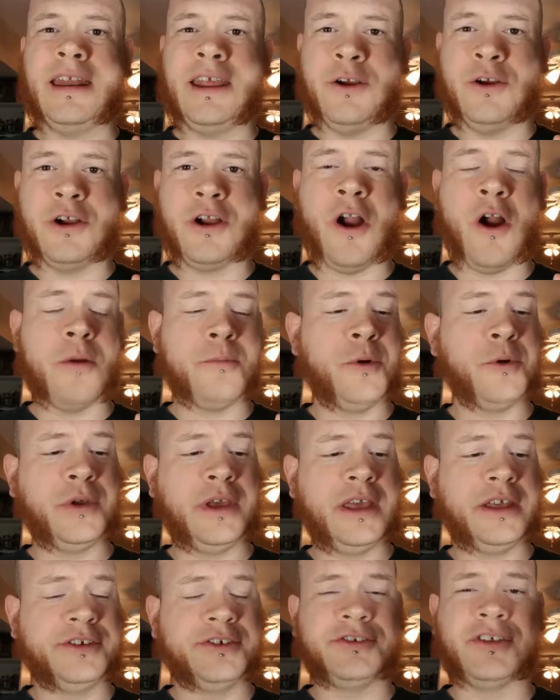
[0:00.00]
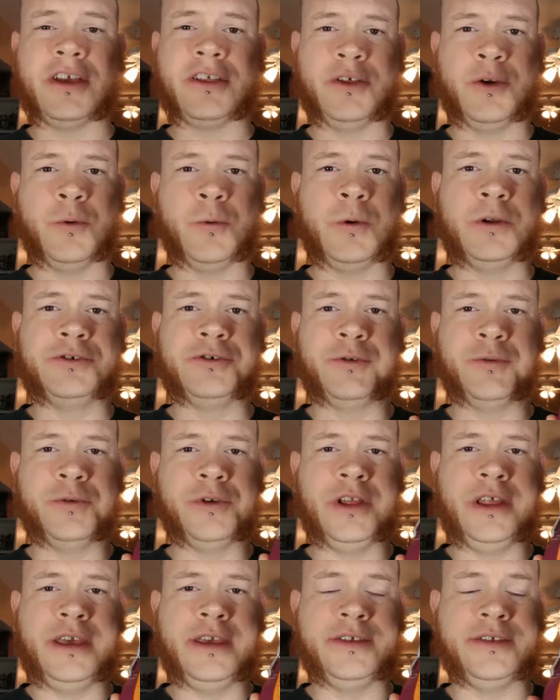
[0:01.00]
And here in car mode again, just like the original
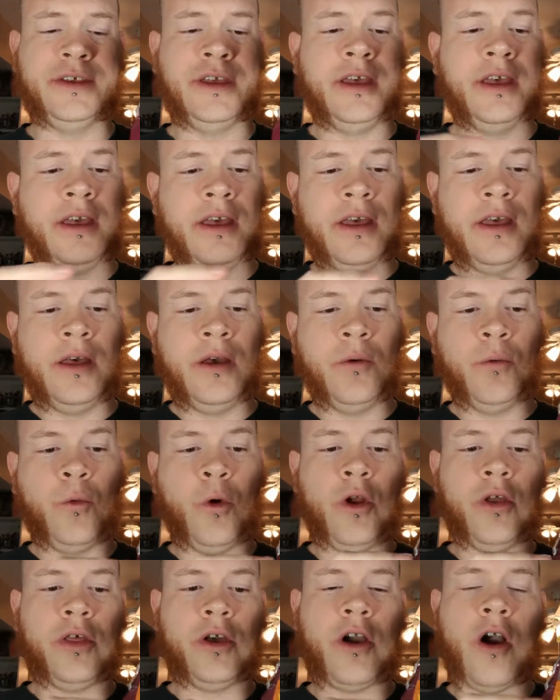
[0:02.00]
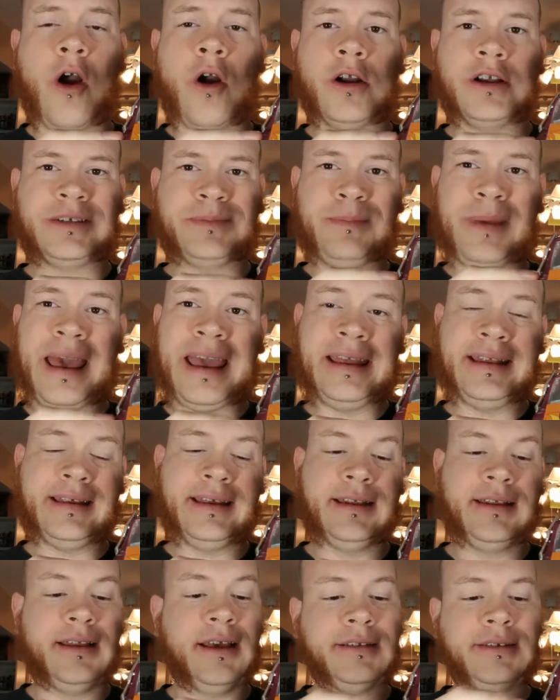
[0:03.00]
release, where the car is
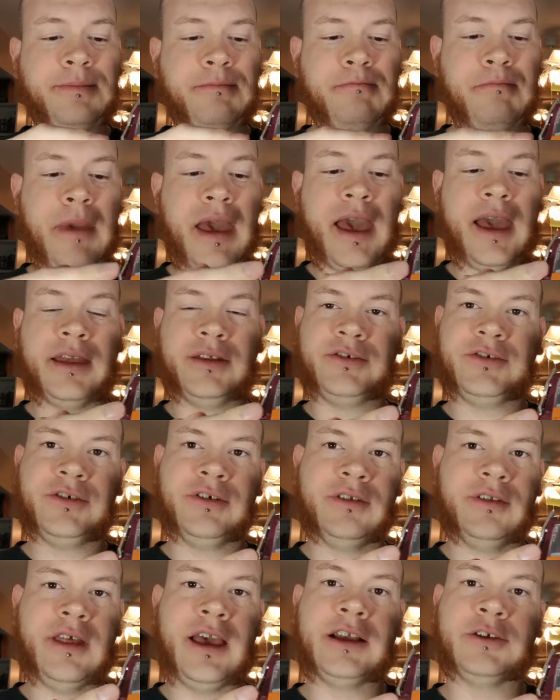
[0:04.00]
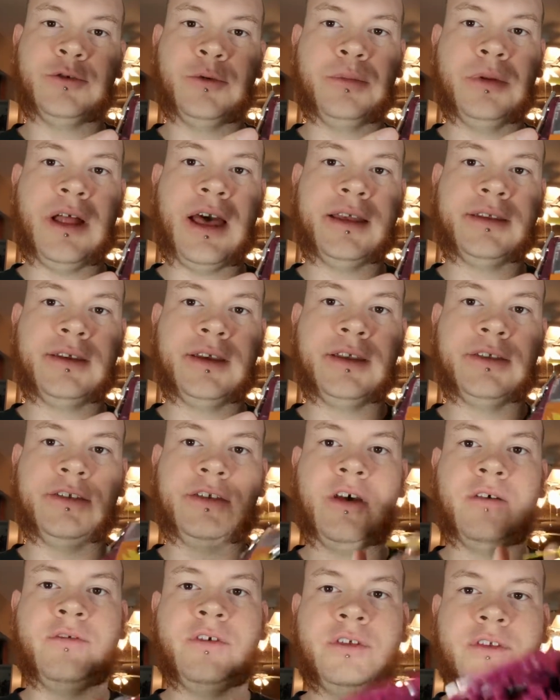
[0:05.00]
painted doesn't match the actual plastic
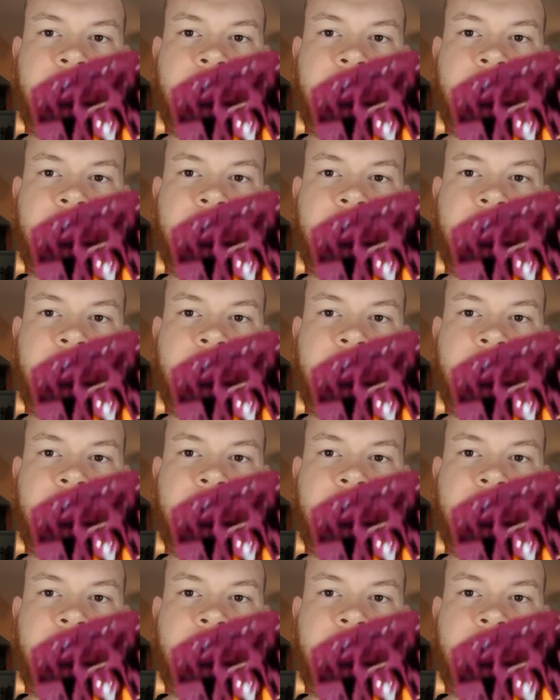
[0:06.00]
itself.